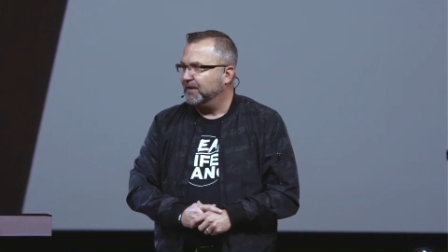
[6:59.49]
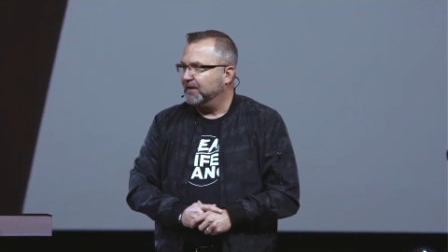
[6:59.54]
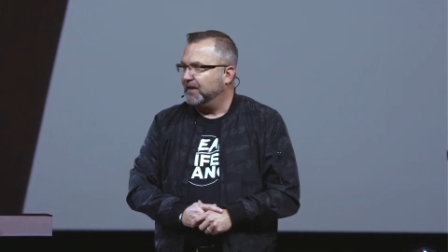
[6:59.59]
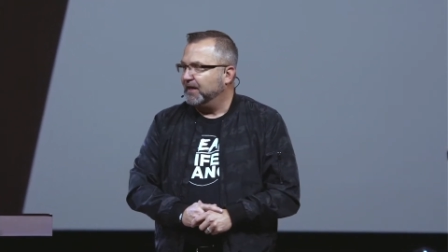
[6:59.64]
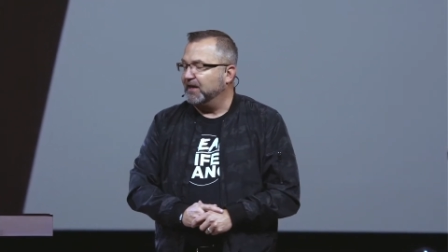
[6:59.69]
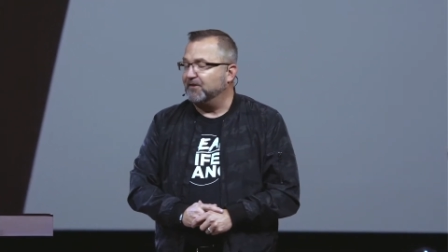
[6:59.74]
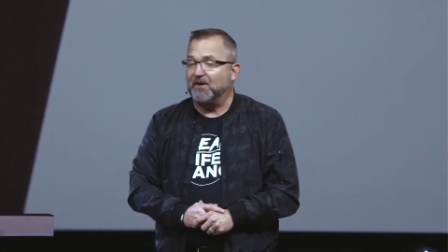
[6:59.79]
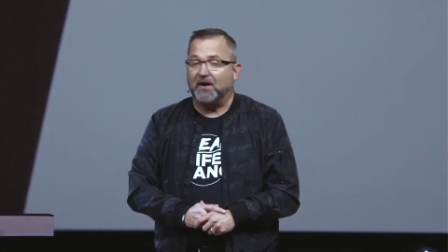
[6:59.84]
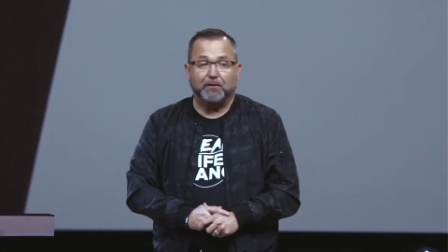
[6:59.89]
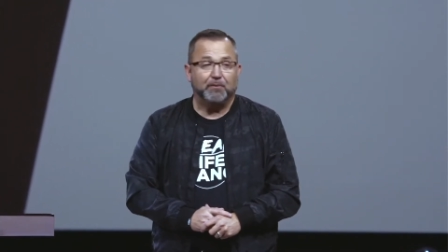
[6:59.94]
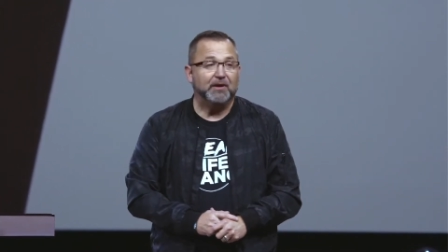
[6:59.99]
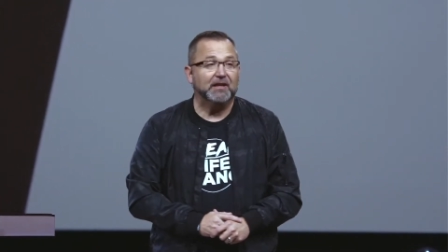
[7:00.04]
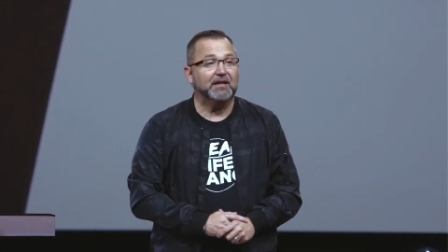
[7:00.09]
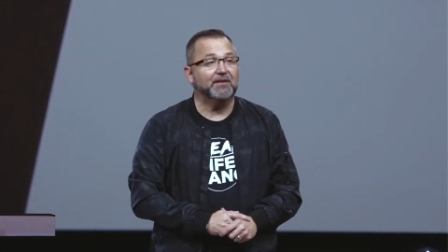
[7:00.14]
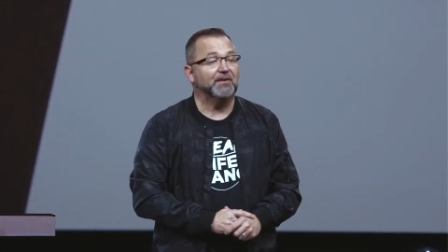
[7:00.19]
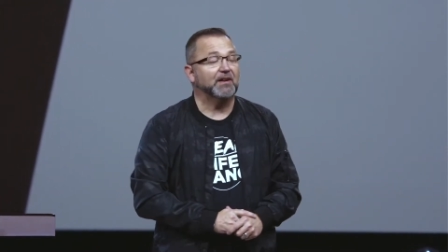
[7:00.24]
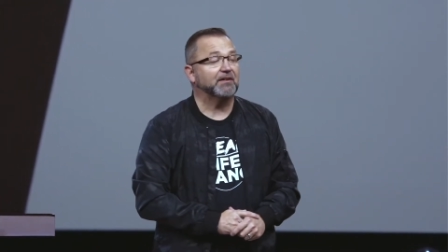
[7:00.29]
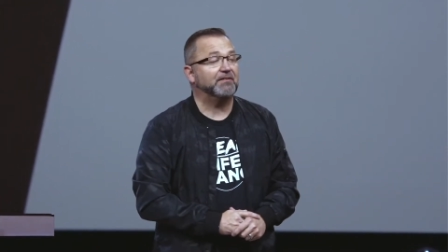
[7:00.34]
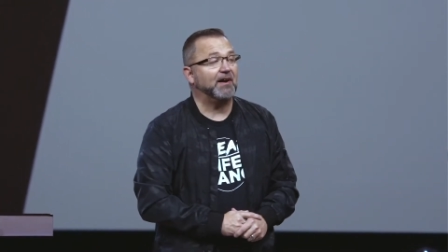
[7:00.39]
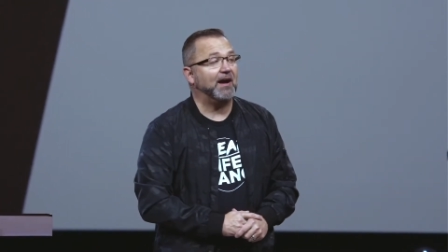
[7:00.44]
In fact, we live
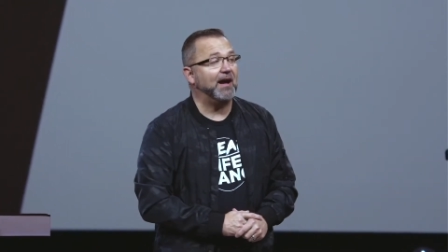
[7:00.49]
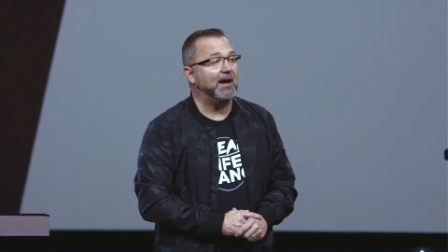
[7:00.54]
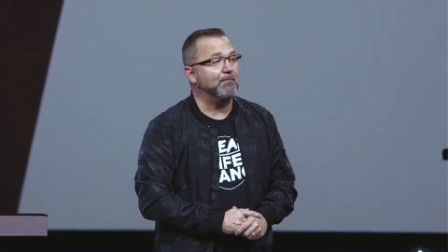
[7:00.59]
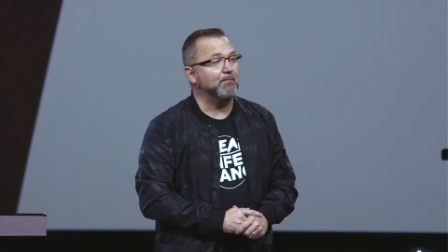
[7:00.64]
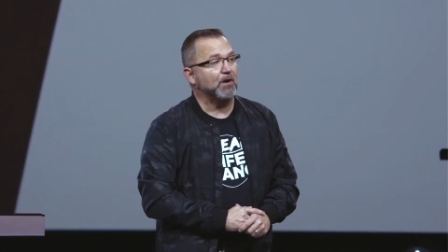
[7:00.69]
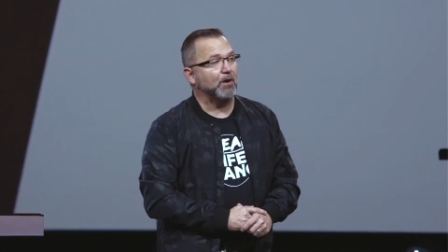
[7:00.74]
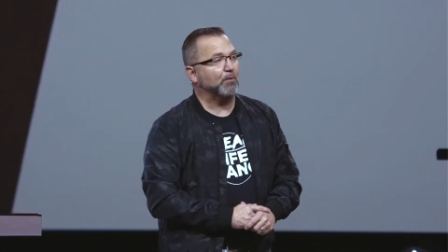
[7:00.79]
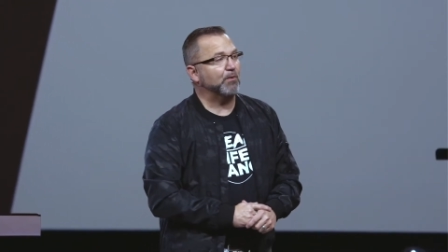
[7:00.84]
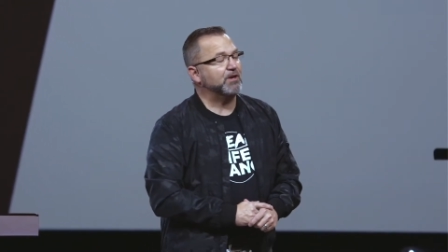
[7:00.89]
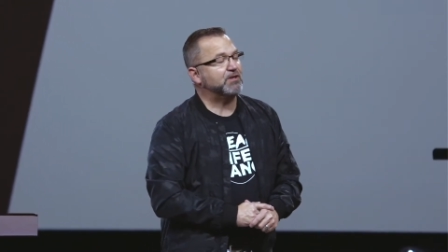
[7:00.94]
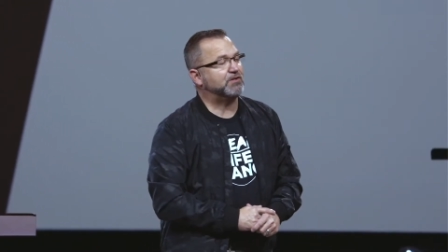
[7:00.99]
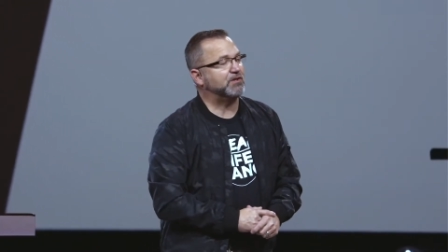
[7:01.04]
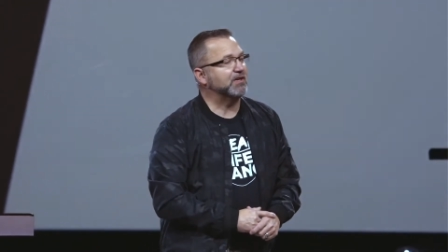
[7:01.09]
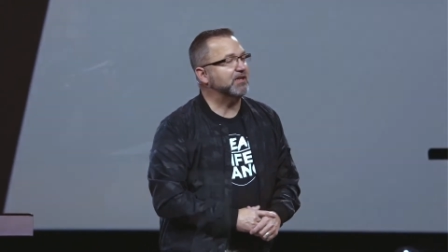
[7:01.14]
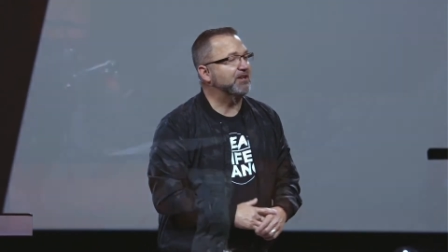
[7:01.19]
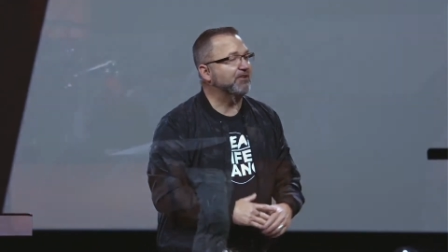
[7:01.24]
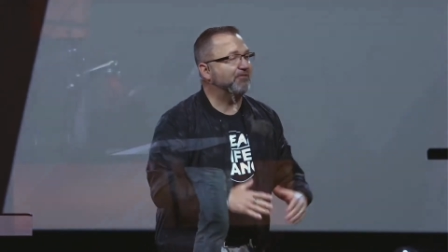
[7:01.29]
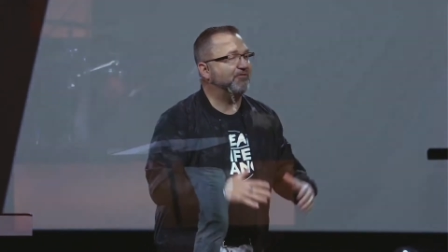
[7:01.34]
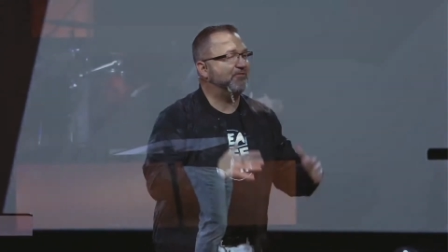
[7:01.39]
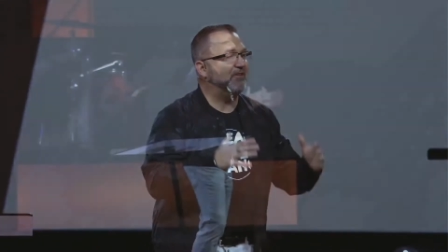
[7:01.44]
at a time where we should
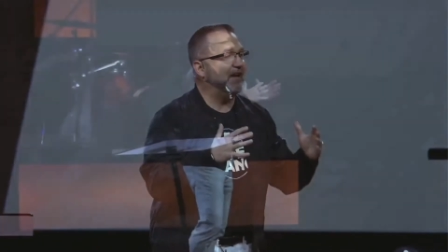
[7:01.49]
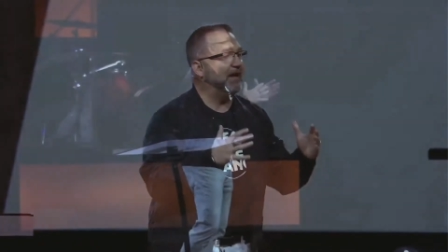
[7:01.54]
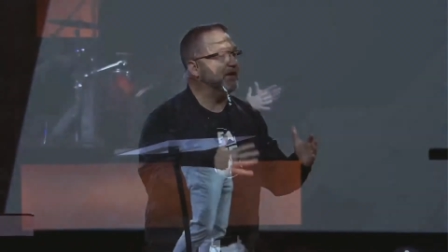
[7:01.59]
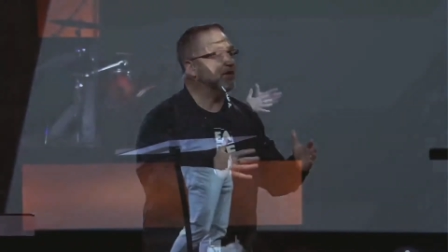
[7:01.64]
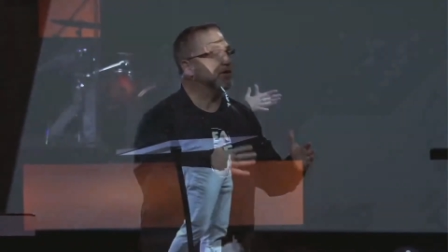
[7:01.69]
defend